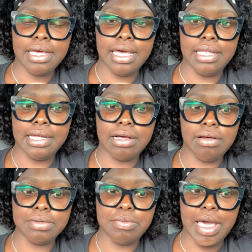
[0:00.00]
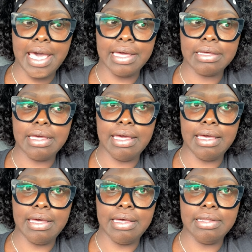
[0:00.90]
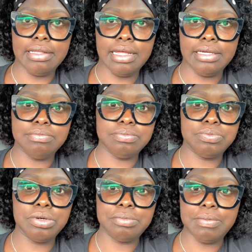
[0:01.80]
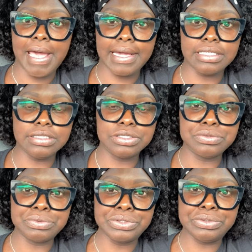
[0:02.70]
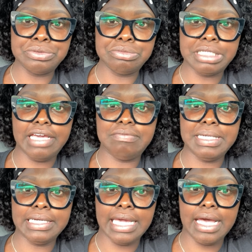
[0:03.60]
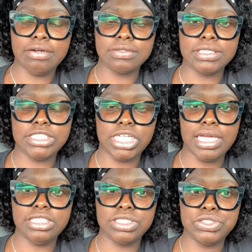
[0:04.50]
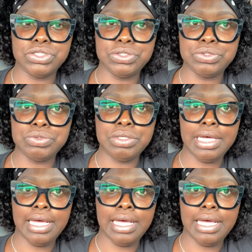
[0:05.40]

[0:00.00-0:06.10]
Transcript: and they called me back and they put me back in a little room, gave me a gown to change into,